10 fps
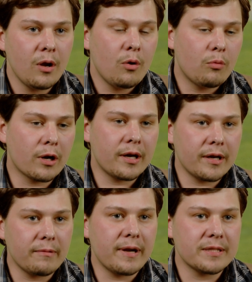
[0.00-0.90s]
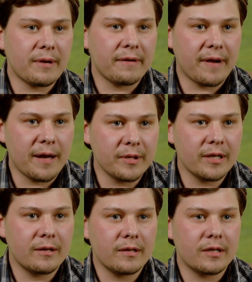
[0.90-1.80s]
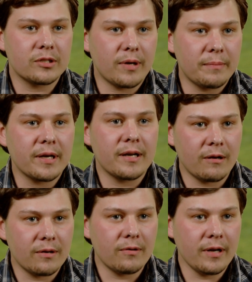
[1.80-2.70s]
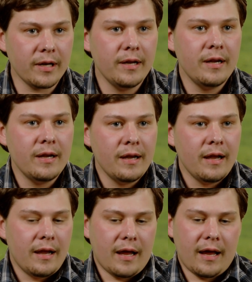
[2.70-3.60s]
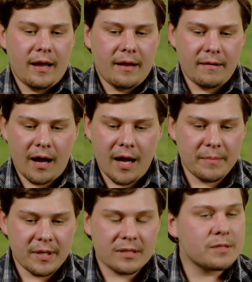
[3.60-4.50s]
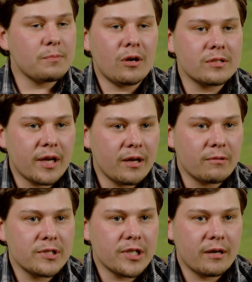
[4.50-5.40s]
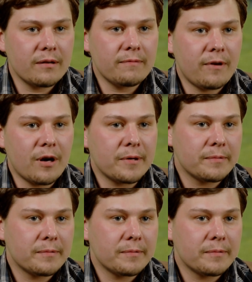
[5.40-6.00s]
working, and raising my family here in the Shwetmik territory. And I'm a small-scale regenerative farmer.